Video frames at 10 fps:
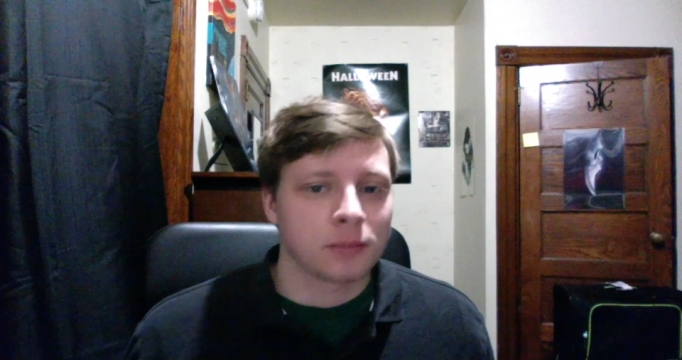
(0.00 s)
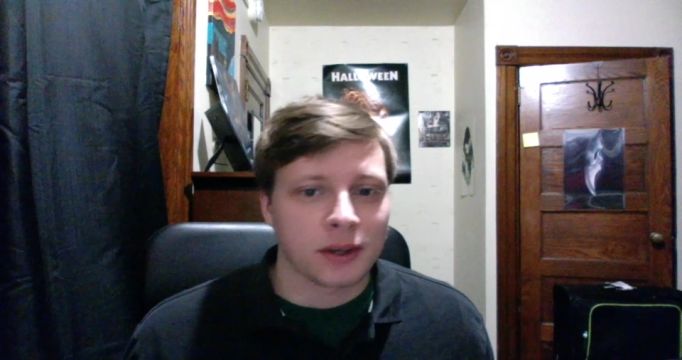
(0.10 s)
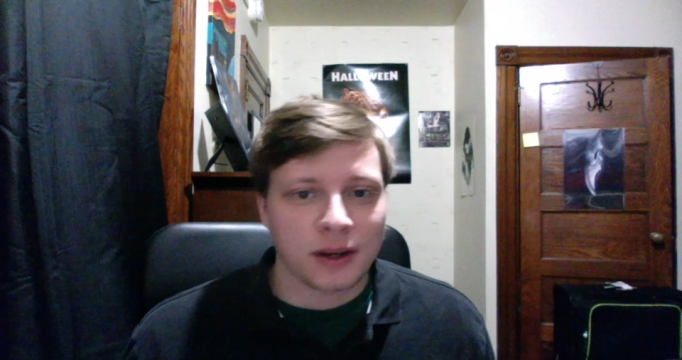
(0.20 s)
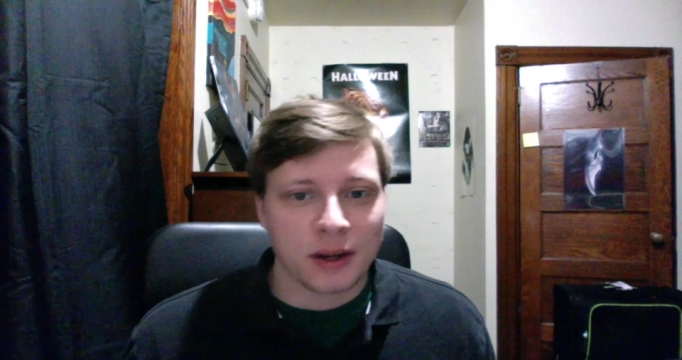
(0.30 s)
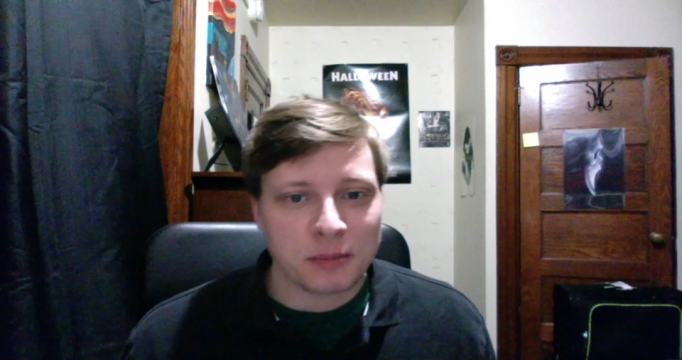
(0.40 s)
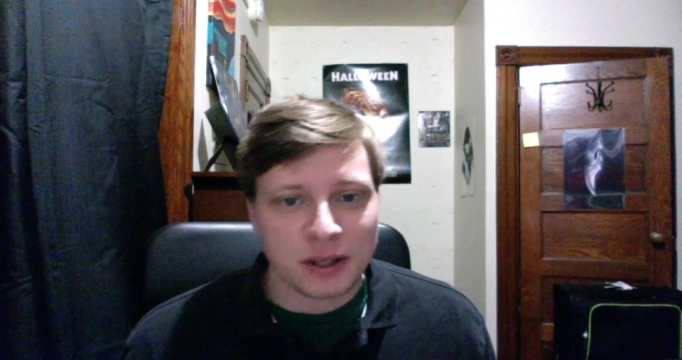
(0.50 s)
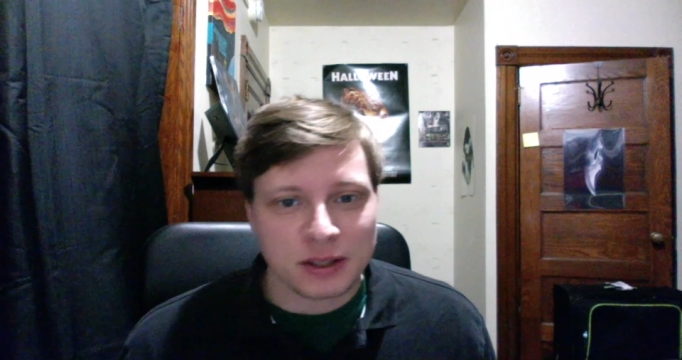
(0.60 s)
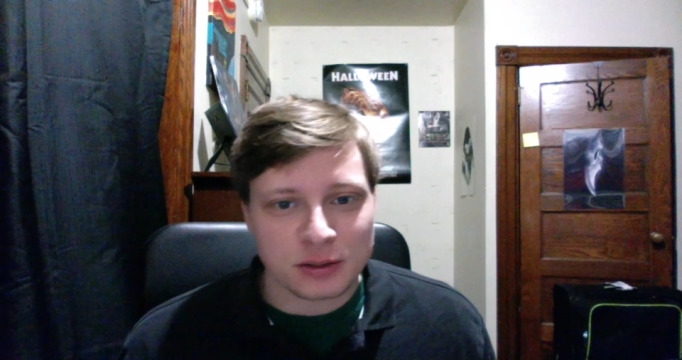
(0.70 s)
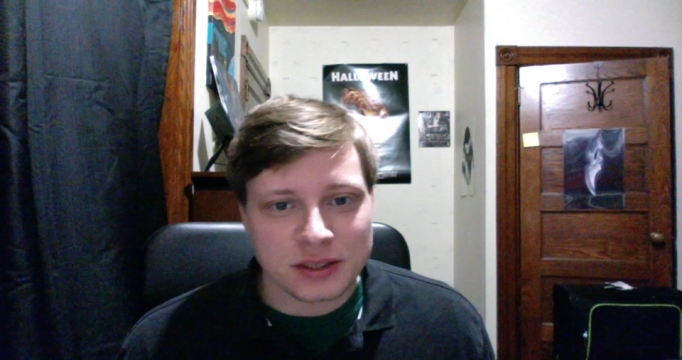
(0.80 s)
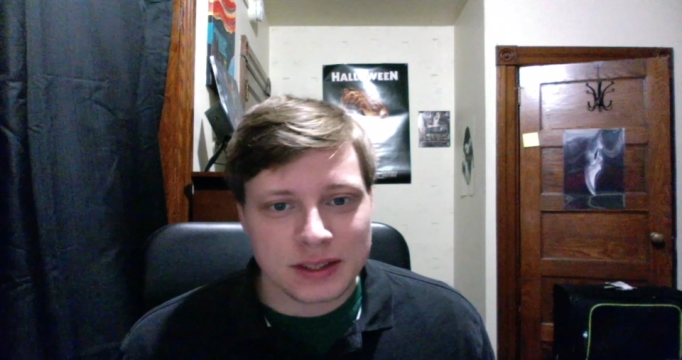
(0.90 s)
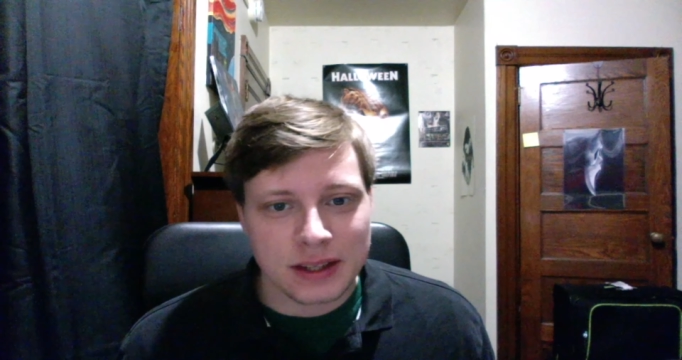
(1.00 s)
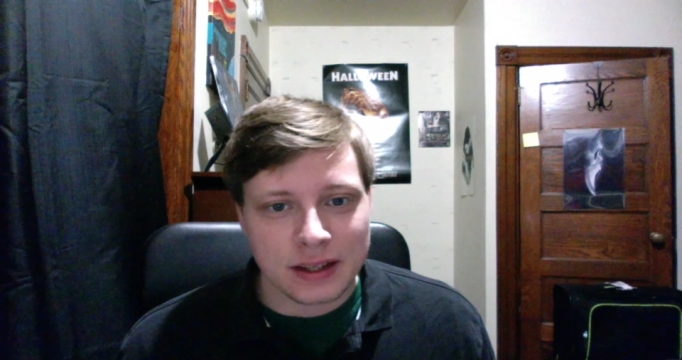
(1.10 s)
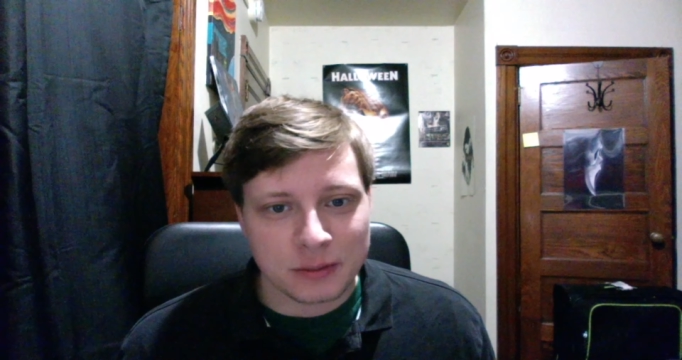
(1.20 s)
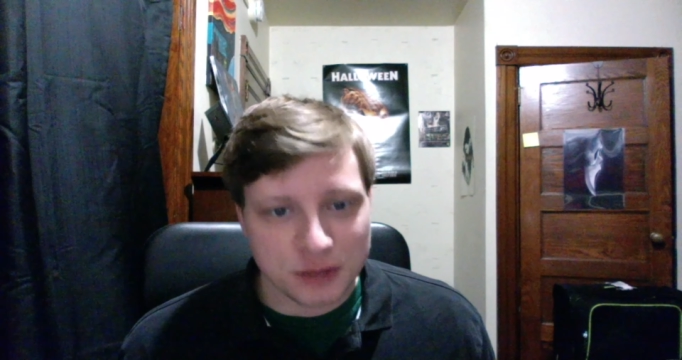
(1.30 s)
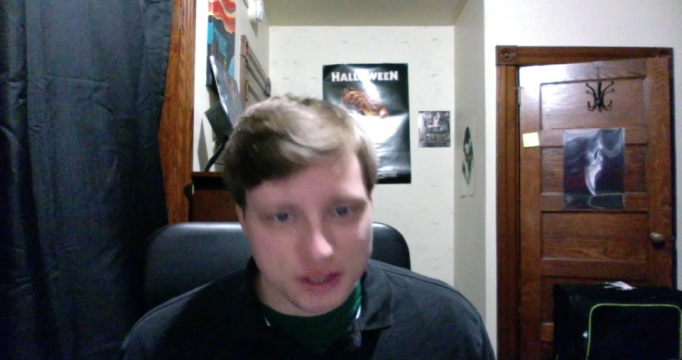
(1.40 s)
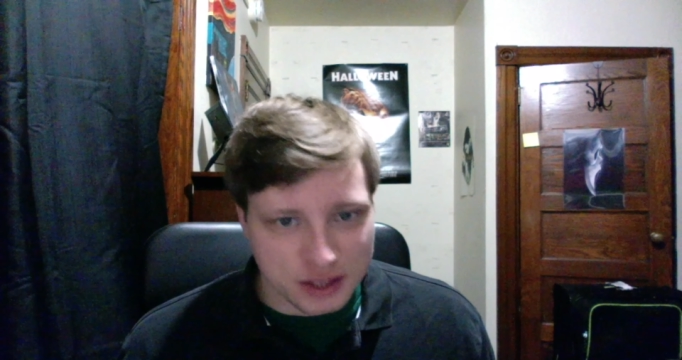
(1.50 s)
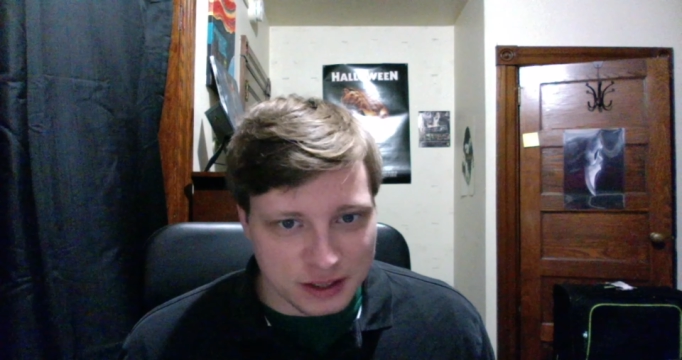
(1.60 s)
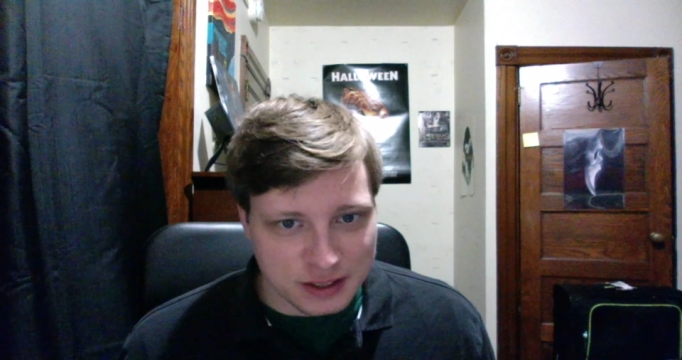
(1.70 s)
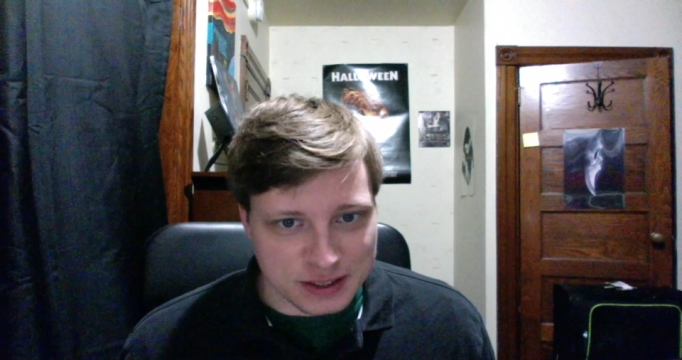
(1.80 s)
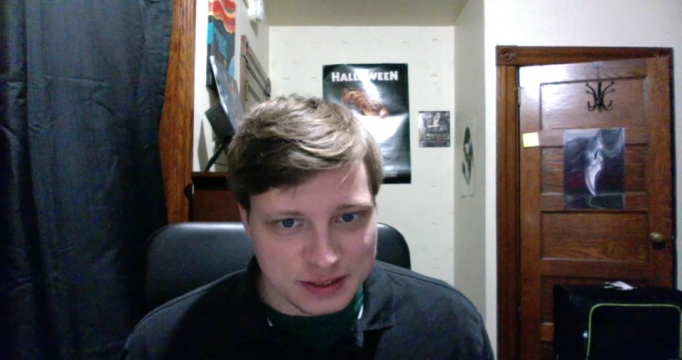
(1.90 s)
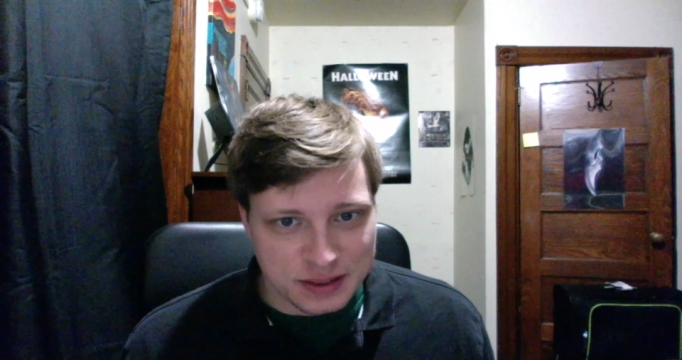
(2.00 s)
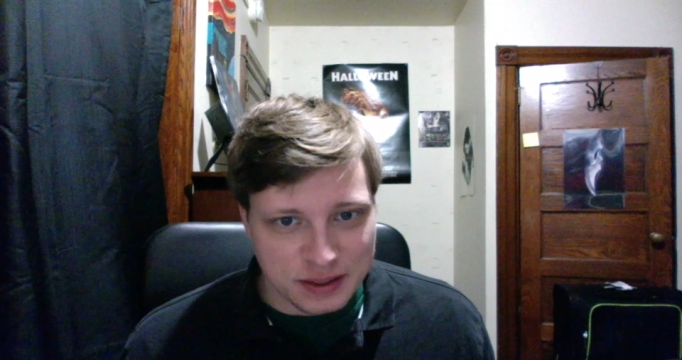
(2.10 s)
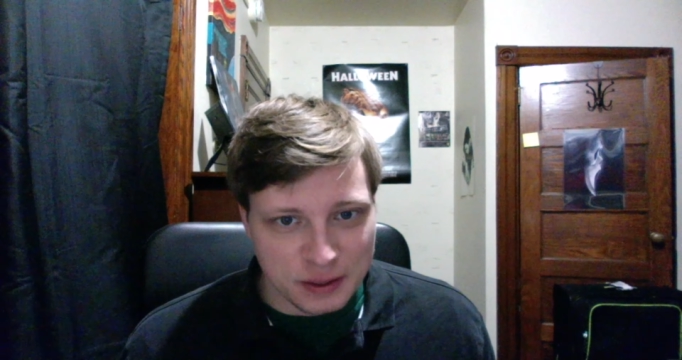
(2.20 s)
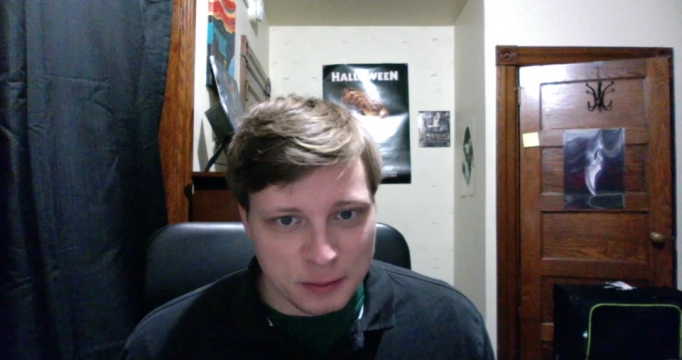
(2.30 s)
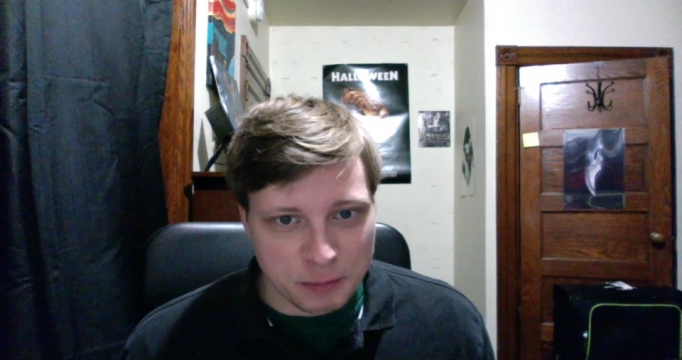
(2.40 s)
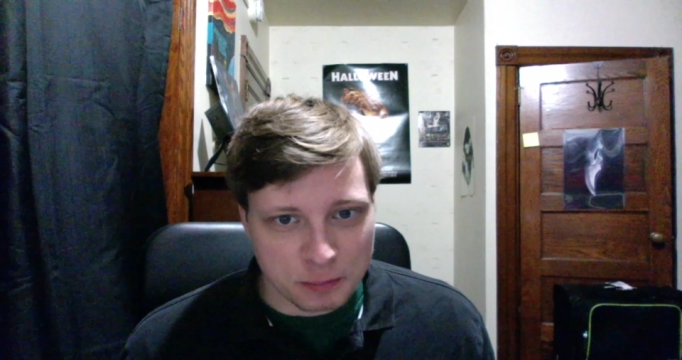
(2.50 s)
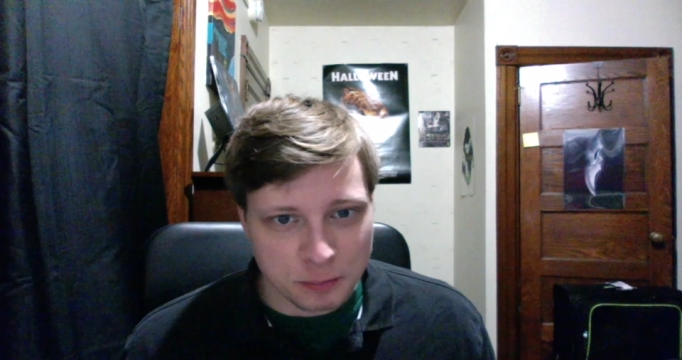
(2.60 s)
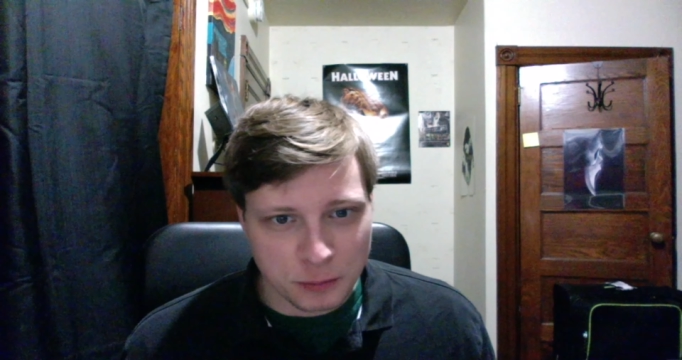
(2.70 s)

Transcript: uh, I'm not used to that. In Wisconsin, um,